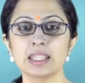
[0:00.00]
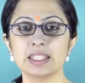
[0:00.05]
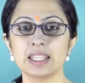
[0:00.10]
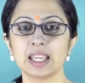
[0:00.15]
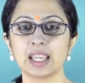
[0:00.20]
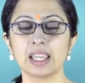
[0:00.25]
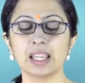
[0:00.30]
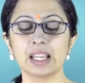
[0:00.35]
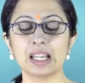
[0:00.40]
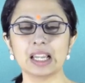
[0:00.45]

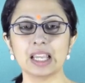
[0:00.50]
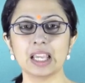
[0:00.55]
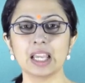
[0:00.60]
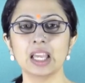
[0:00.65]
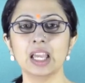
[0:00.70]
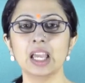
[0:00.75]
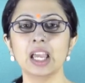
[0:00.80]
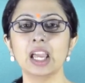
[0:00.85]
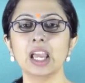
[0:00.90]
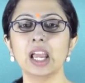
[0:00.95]
Secondly,
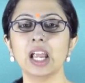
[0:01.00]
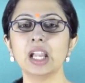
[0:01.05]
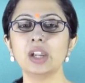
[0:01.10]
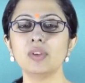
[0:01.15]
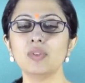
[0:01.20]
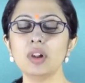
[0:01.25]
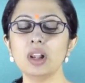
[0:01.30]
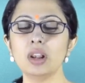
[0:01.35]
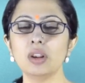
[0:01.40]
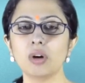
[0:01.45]
it
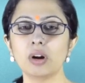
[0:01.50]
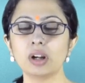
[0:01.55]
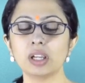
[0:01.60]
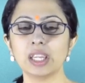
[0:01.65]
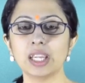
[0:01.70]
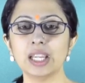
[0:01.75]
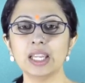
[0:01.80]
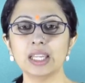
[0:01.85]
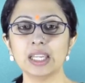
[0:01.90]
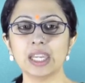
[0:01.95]
will not
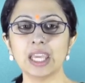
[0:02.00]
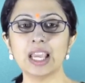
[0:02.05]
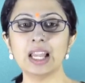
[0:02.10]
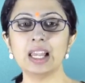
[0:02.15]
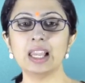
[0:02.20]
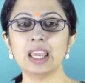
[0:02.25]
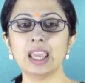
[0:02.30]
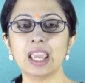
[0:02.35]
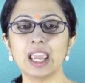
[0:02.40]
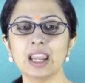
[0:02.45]
entail
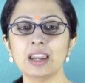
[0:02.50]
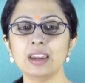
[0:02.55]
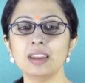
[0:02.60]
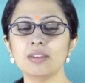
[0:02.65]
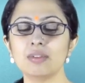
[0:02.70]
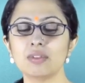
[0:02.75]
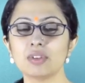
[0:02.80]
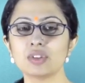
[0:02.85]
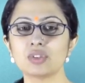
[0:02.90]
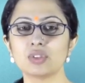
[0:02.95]

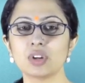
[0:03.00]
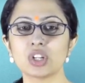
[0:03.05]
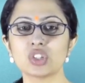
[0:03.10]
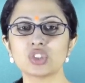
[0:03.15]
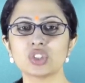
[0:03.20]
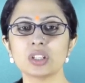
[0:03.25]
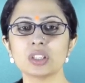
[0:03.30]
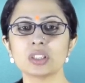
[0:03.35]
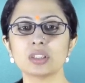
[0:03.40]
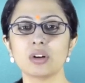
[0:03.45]
any
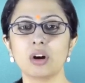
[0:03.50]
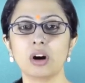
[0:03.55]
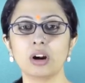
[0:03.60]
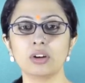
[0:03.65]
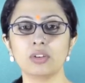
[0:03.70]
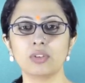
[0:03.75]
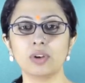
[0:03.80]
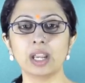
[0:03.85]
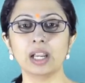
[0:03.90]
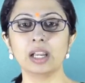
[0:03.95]
restrictions
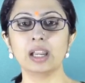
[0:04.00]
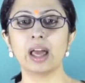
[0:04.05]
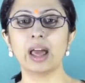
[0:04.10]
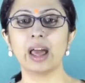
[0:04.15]
on trade